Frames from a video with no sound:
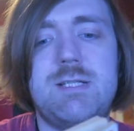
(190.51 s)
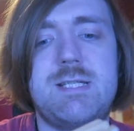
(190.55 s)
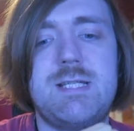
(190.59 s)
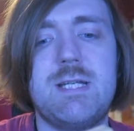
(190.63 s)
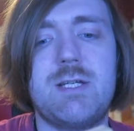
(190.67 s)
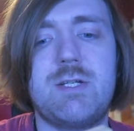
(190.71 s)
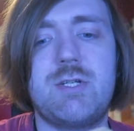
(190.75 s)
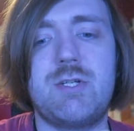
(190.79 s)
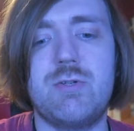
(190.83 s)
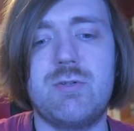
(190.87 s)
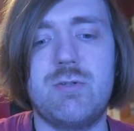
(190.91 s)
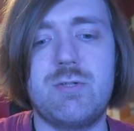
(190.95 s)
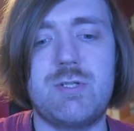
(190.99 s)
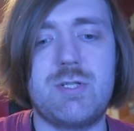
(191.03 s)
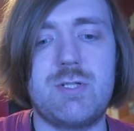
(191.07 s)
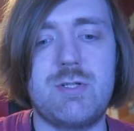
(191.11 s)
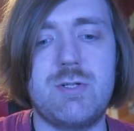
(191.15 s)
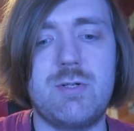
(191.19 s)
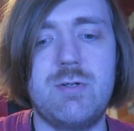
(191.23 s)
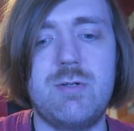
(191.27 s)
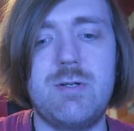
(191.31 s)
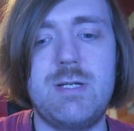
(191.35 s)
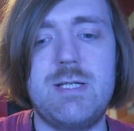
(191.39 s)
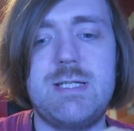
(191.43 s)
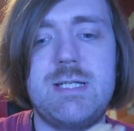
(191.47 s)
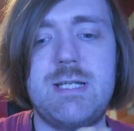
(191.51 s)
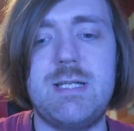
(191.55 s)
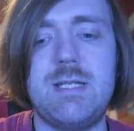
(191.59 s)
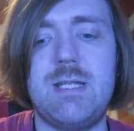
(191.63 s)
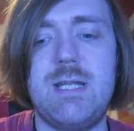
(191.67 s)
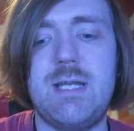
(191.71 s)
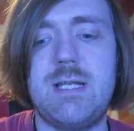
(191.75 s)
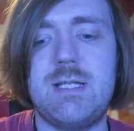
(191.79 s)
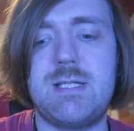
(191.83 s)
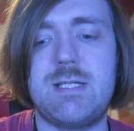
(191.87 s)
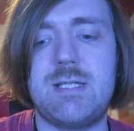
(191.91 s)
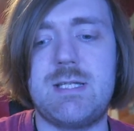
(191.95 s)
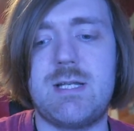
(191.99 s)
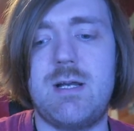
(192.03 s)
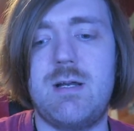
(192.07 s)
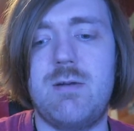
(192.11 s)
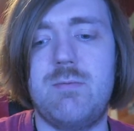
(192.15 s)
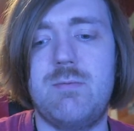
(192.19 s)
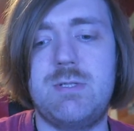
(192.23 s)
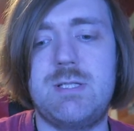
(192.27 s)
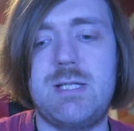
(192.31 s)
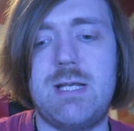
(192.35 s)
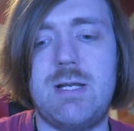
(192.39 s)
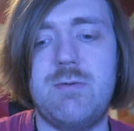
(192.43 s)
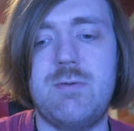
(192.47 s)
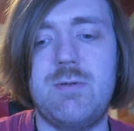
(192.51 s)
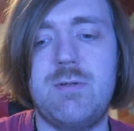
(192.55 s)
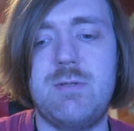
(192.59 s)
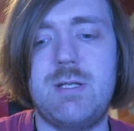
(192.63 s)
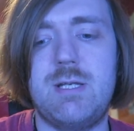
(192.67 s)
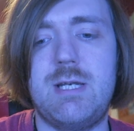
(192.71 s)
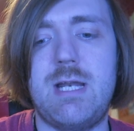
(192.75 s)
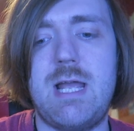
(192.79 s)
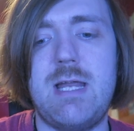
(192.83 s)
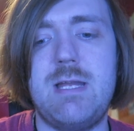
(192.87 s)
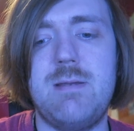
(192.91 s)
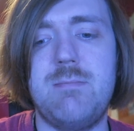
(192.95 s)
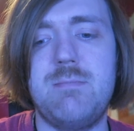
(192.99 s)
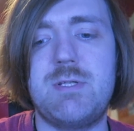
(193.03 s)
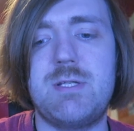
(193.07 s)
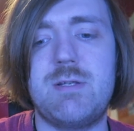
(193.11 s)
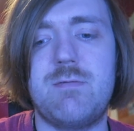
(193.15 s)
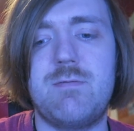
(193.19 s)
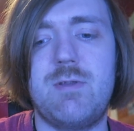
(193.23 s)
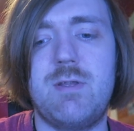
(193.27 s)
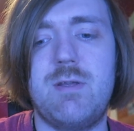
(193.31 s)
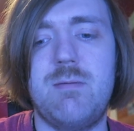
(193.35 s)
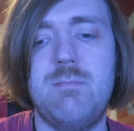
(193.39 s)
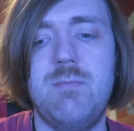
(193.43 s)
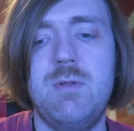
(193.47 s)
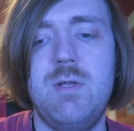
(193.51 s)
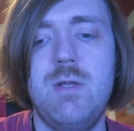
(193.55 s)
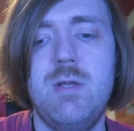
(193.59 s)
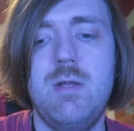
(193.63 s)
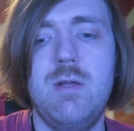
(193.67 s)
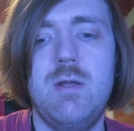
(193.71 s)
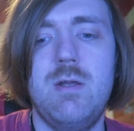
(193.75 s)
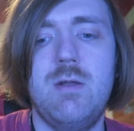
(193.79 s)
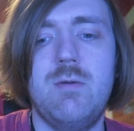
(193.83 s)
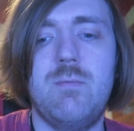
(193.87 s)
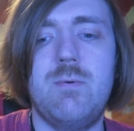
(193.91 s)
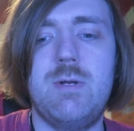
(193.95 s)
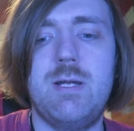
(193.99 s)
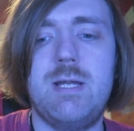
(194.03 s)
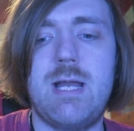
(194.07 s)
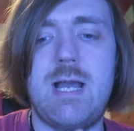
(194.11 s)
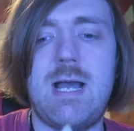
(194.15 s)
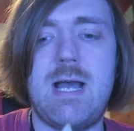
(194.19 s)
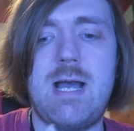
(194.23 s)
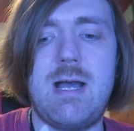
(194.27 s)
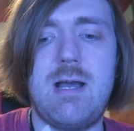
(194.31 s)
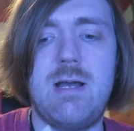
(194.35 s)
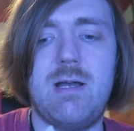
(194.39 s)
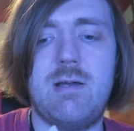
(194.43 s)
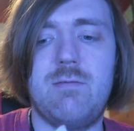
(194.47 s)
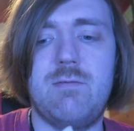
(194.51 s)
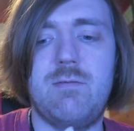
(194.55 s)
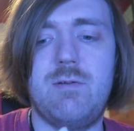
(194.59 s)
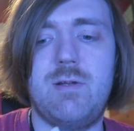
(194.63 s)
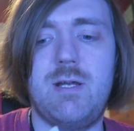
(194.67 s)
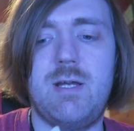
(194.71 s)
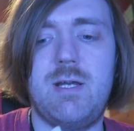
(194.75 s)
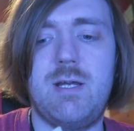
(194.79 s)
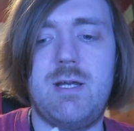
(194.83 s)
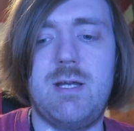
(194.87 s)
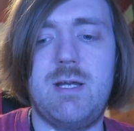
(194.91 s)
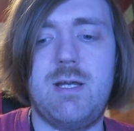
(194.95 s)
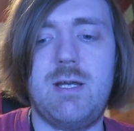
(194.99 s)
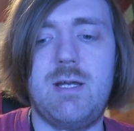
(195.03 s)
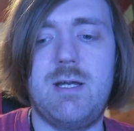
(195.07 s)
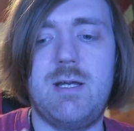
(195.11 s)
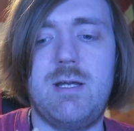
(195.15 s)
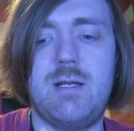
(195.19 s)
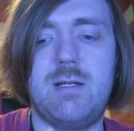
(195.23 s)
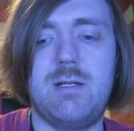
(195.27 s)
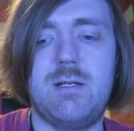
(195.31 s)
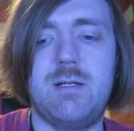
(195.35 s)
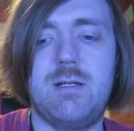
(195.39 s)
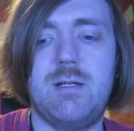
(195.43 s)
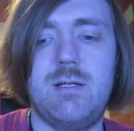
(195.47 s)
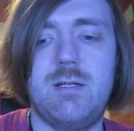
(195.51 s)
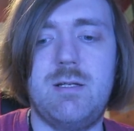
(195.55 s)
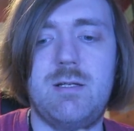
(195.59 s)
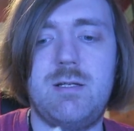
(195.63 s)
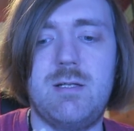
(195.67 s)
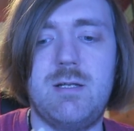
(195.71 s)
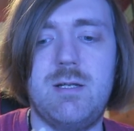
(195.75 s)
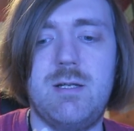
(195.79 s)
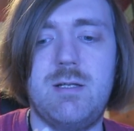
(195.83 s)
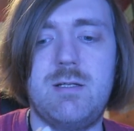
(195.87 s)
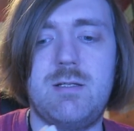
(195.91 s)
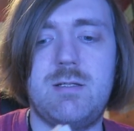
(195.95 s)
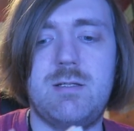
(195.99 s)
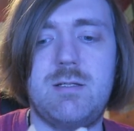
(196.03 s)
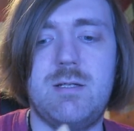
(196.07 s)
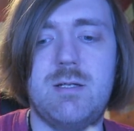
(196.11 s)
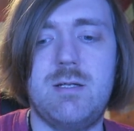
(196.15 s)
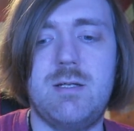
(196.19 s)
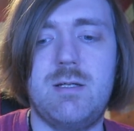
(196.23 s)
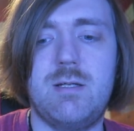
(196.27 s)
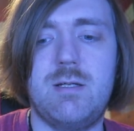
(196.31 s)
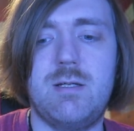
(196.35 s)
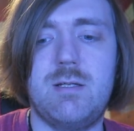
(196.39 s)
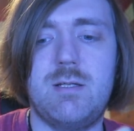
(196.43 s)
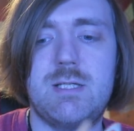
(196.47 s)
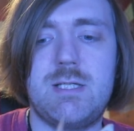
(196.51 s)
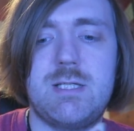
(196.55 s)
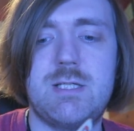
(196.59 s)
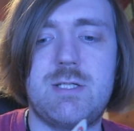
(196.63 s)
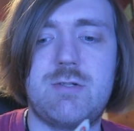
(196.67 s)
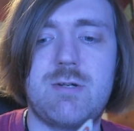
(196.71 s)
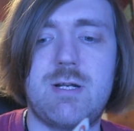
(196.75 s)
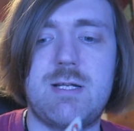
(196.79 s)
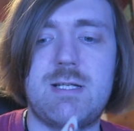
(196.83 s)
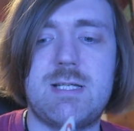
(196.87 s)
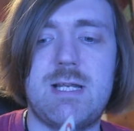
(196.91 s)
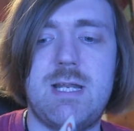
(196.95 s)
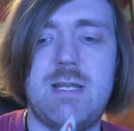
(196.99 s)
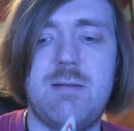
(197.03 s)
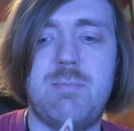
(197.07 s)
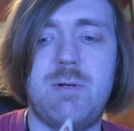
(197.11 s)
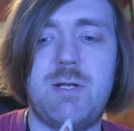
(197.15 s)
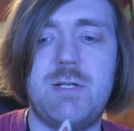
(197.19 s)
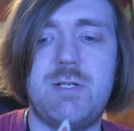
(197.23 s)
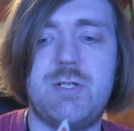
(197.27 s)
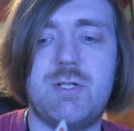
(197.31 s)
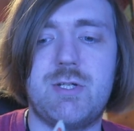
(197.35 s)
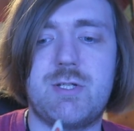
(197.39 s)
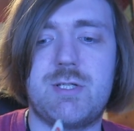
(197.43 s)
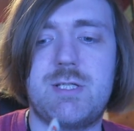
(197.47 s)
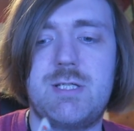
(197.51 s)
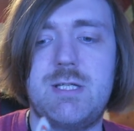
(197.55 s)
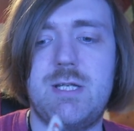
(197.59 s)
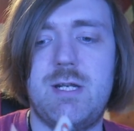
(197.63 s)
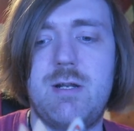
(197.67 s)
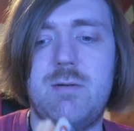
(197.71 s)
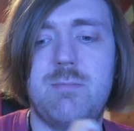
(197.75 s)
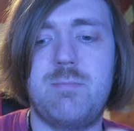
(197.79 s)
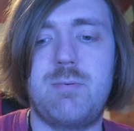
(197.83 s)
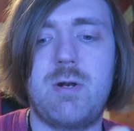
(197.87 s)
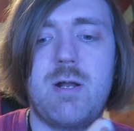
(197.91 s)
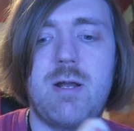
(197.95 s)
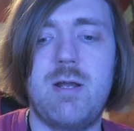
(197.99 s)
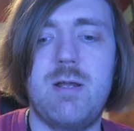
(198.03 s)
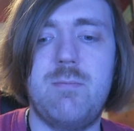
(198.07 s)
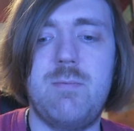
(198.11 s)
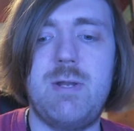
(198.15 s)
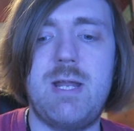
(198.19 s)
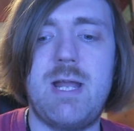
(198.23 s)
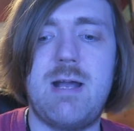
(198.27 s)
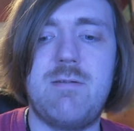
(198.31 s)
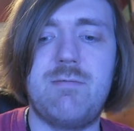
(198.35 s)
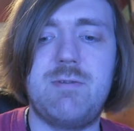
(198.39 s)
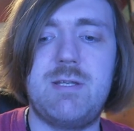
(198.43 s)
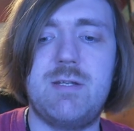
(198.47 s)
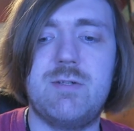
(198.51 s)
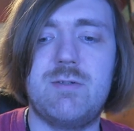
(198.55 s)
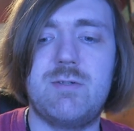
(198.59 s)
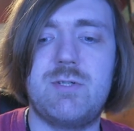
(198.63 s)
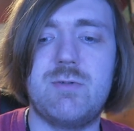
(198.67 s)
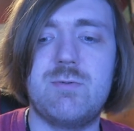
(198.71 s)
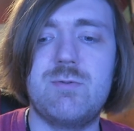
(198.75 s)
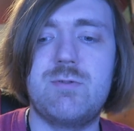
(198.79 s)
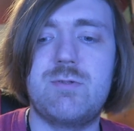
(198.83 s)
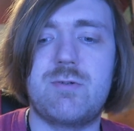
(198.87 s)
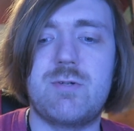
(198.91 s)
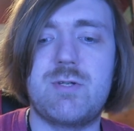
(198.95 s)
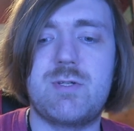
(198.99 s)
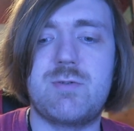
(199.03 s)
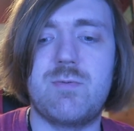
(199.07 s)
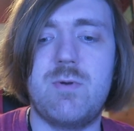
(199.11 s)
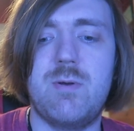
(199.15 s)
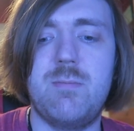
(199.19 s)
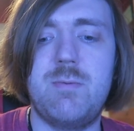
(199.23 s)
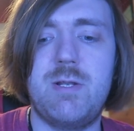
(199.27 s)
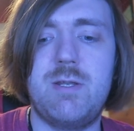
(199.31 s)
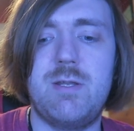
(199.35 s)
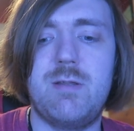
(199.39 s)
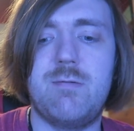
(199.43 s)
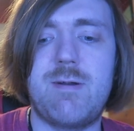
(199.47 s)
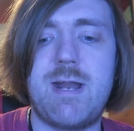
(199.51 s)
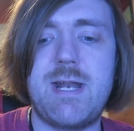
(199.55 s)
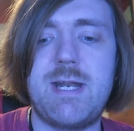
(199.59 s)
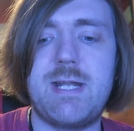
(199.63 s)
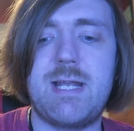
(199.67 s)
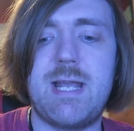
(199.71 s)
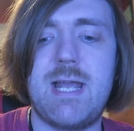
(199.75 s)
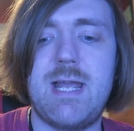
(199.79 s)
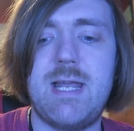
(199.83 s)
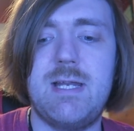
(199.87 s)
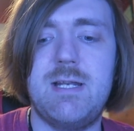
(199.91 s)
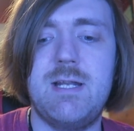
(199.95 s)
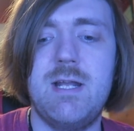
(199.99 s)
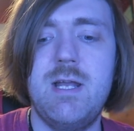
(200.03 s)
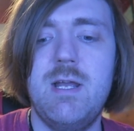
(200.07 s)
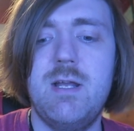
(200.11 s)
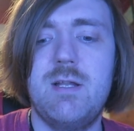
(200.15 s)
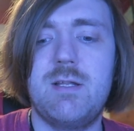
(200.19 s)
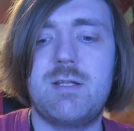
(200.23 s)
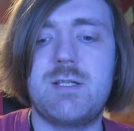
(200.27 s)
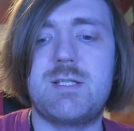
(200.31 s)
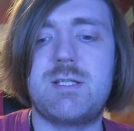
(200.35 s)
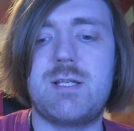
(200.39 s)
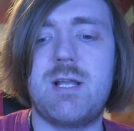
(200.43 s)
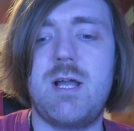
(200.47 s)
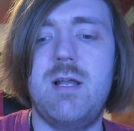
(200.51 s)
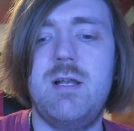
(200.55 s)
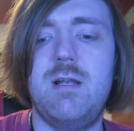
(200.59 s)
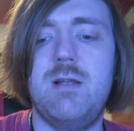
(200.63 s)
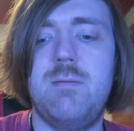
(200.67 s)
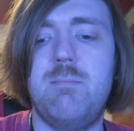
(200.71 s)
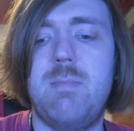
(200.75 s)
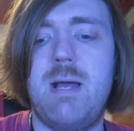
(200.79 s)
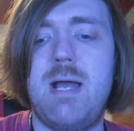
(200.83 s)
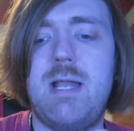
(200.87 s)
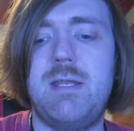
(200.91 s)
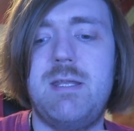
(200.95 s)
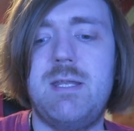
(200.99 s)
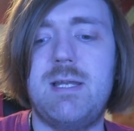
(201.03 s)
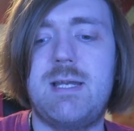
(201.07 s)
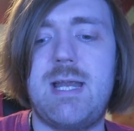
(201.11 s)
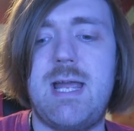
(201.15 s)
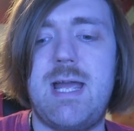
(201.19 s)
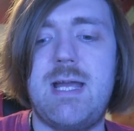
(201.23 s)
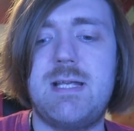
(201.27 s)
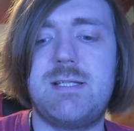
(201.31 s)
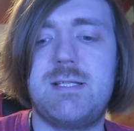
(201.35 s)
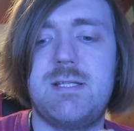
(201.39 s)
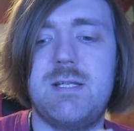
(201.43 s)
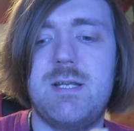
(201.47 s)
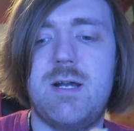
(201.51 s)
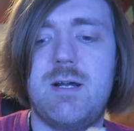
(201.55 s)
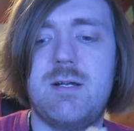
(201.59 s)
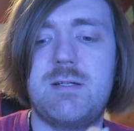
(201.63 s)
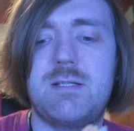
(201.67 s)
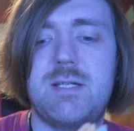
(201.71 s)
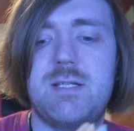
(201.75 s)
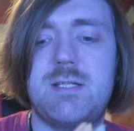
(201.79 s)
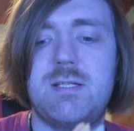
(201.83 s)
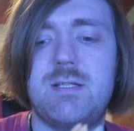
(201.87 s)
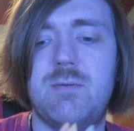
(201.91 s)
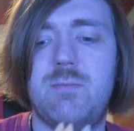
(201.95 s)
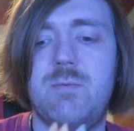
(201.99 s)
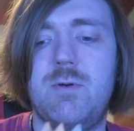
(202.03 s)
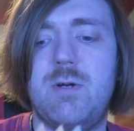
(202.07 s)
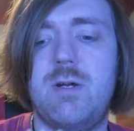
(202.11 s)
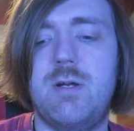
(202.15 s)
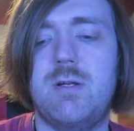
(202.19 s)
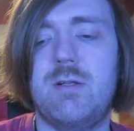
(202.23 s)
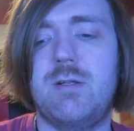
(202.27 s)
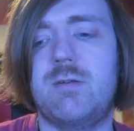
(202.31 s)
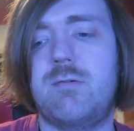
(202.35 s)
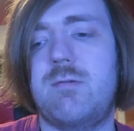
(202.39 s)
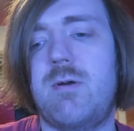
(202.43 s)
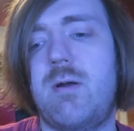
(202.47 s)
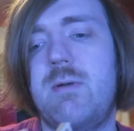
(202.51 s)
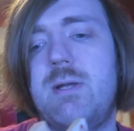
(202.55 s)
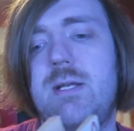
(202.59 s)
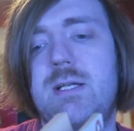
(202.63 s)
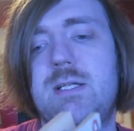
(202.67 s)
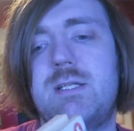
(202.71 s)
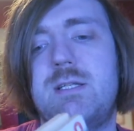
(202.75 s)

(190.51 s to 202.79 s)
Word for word: six short stories in this. I will tell you the names of them. We have, uh, da, da, da, this is translated by Justin O'Brien. We have The Adulterous Woman, The Renegade, The Silent Men, The Guest, The Artist at Work, The Growing